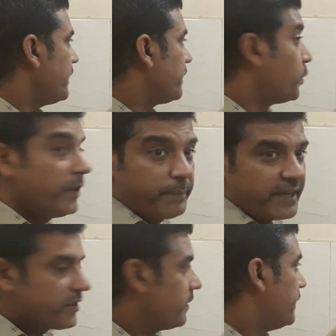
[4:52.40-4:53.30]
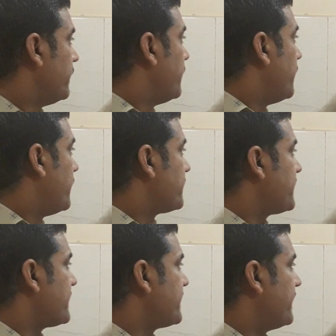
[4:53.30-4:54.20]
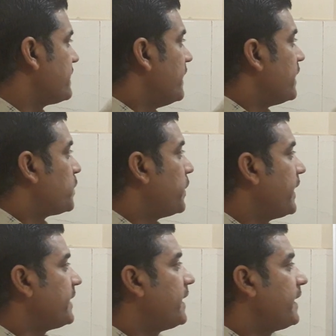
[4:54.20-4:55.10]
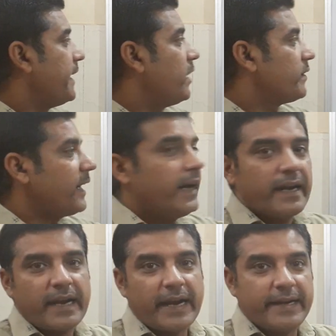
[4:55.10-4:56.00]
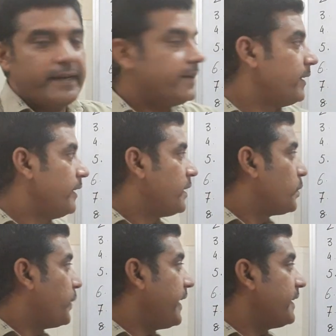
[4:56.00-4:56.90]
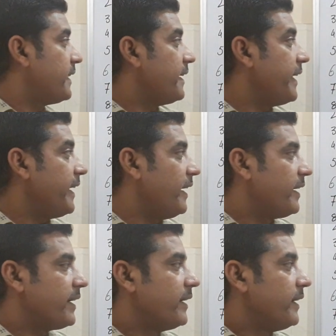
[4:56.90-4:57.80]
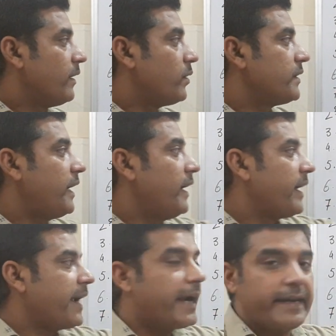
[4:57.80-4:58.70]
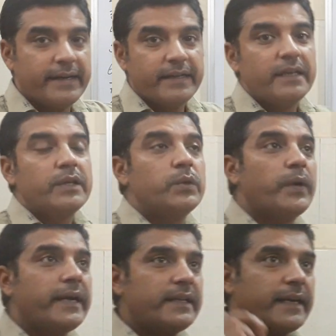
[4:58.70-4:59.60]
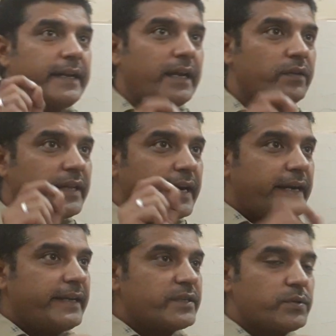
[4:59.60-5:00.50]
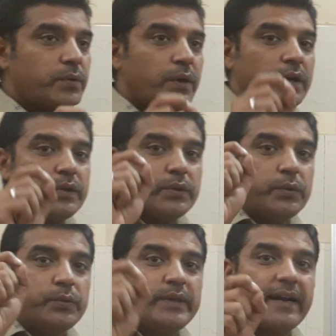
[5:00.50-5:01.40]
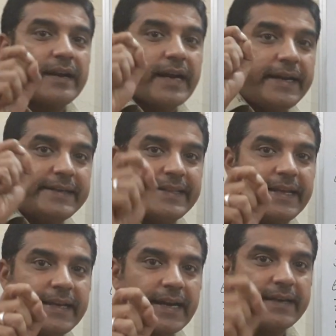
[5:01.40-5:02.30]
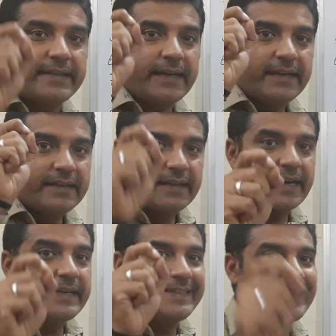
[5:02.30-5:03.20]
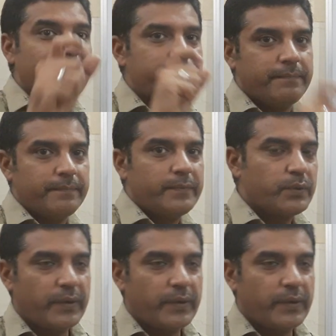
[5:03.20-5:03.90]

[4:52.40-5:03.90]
Good impression. Six says to hit the nail on the head. To hit the nail on the head. To hit the nail on the head is to do the right thing at the right time. To